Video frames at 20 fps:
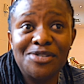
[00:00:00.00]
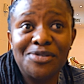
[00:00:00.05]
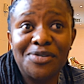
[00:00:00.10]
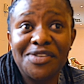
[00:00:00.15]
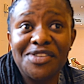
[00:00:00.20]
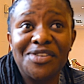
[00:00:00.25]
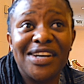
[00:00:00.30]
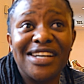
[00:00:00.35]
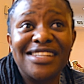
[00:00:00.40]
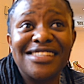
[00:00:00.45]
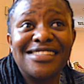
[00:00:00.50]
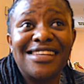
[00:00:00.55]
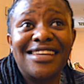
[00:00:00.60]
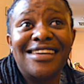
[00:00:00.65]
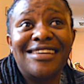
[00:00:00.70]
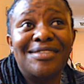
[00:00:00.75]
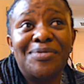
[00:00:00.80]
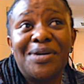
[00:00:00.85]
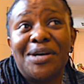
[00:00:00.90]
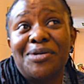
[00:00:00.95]
You can
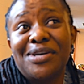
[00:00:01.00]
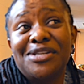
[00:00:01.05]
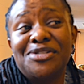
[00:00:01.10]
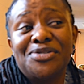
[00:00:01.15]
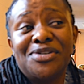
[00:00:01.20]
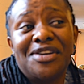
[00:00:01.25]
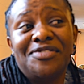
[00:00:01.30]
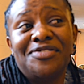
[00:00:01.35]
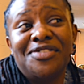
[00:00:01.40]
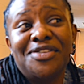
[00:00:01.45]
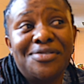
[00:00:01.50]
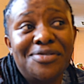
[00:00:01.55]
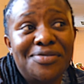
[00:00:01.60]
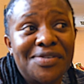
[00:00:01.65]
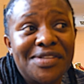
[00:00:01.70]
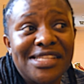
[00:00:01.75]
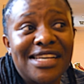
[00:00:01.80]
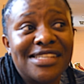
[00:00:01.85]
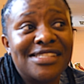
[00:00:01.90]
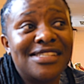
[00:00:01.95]
say we're going to give you
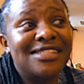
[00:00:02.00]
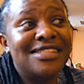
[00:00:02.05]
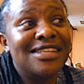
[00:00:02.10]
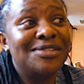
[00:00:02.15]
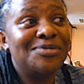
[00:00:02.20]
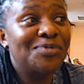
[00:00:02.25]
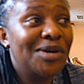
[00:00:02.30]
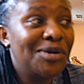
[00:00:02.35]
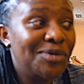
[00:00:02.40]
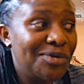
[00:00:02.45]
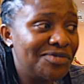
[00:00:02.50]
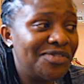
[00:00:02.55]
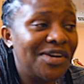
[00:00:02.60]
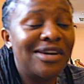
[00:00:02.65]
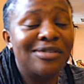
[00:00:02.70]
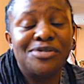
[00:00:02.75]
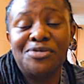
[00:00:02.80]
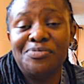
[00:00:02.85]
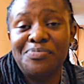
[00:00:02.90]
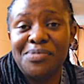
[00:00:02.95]
a certain way of
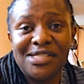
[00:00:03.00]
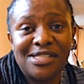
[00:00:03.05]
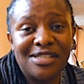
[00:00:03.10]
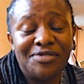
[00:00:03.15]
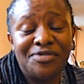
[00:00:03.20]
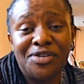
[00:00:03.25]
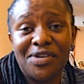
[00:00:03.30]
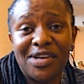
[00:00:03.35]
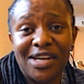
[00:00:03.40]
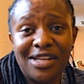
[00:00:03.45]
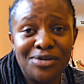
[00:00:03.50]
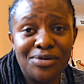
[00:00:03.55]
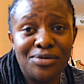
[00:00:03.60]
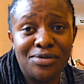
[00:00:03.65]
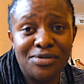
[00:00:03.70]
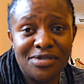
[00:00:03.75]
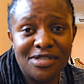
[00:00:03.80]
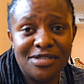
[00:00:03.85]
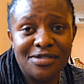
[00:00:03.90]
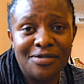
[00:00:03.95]
how to be safe. You
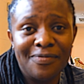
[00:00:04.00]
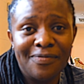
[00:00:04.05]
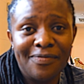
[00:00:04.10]
cannot.